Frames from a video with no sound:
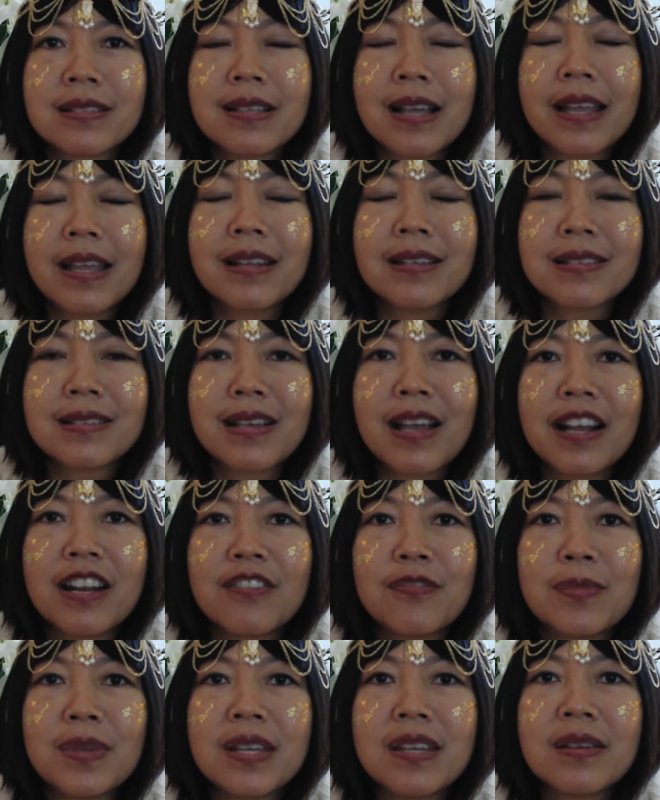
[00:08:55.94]
inside
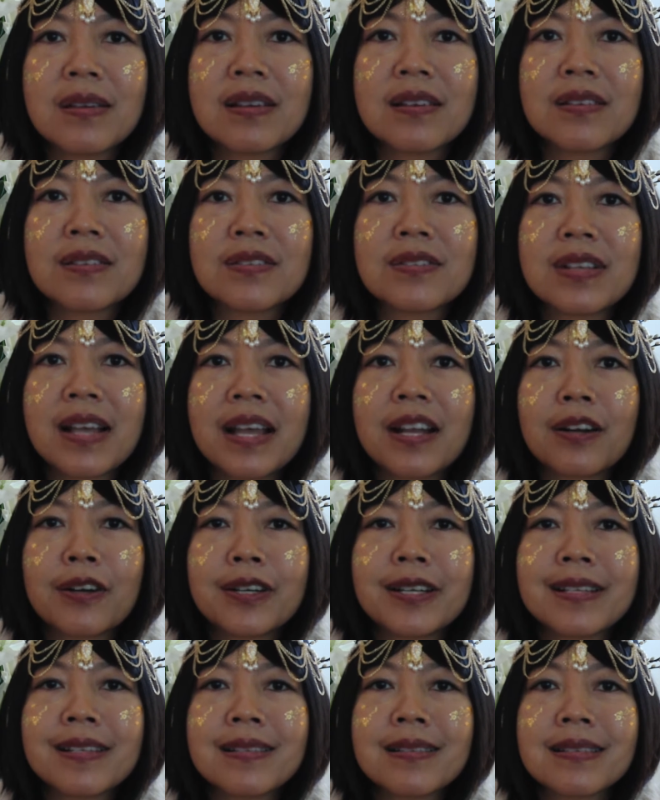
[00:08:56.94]
of me because I'd
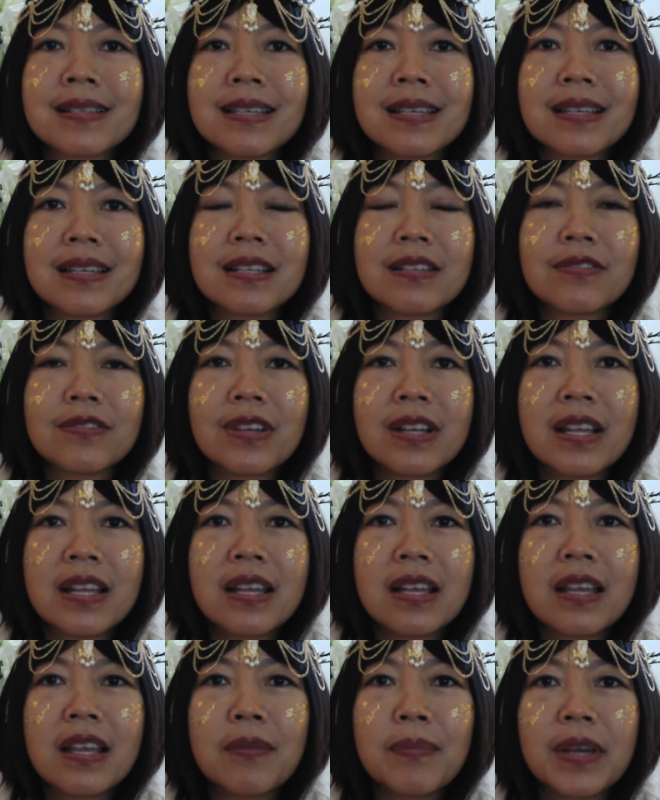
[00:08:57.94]
already seen
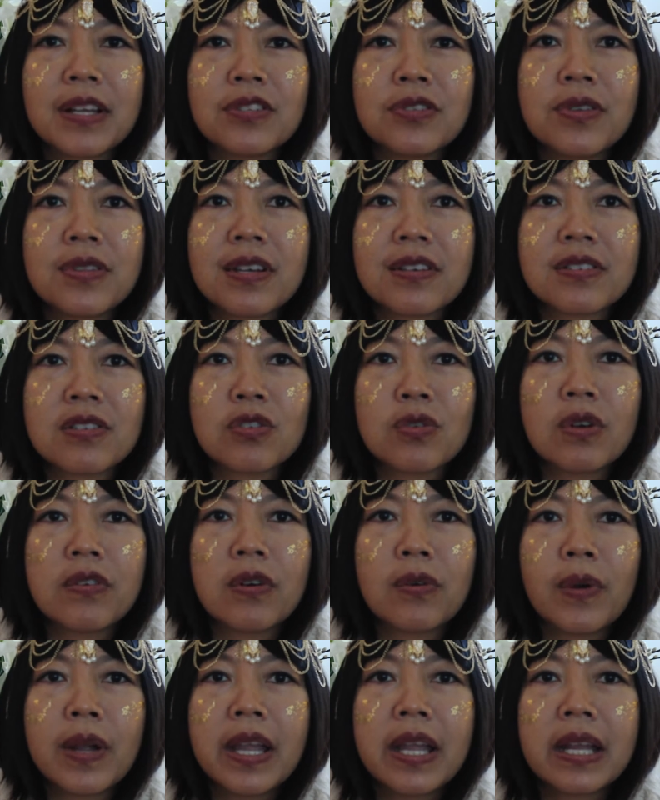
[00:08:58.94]
in my 2012
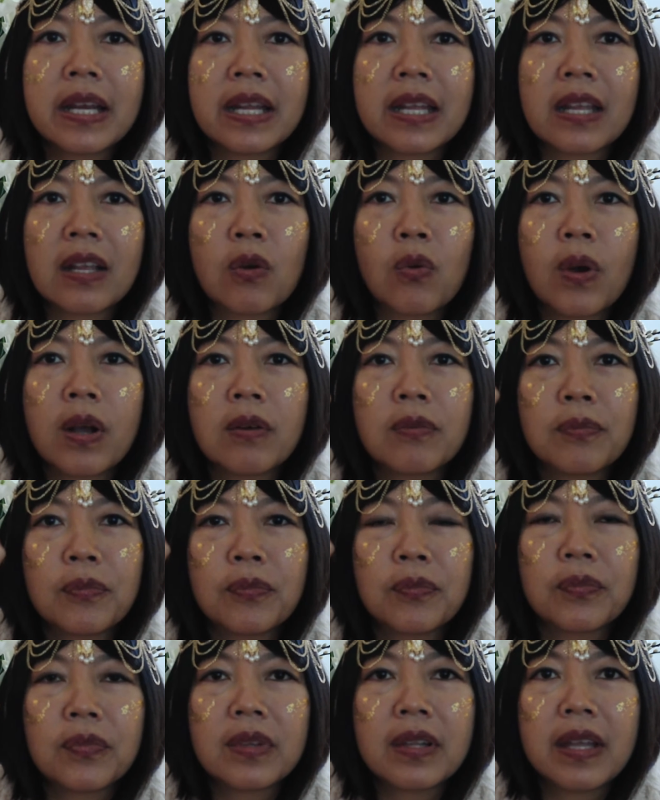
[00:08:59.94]
awakening what
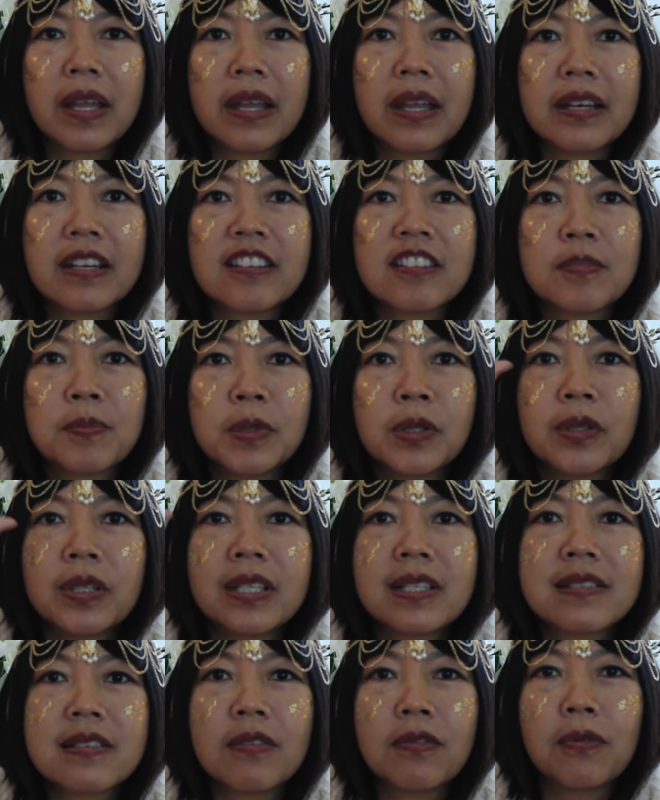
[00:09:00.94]
an
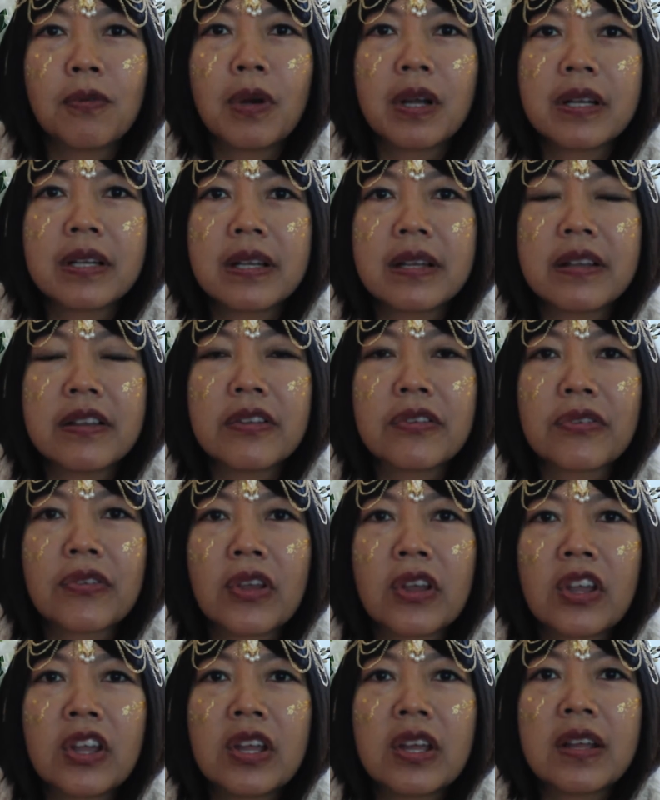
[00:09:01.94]
experience of oneness
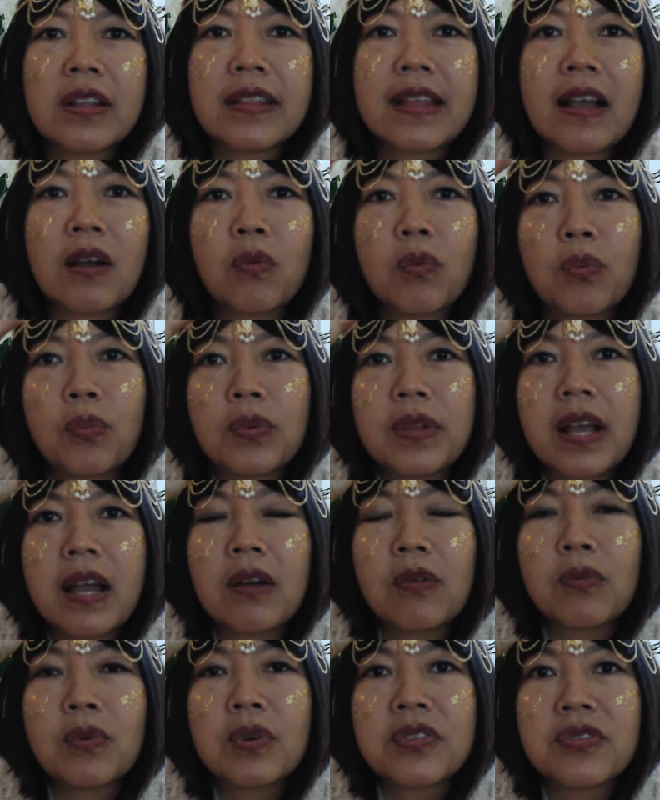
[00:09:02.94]

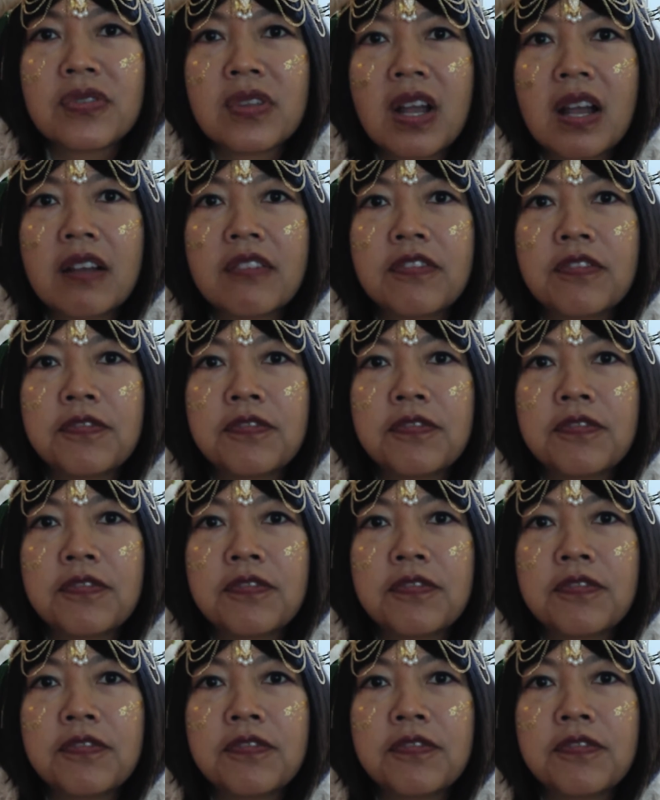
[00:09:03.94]
that was not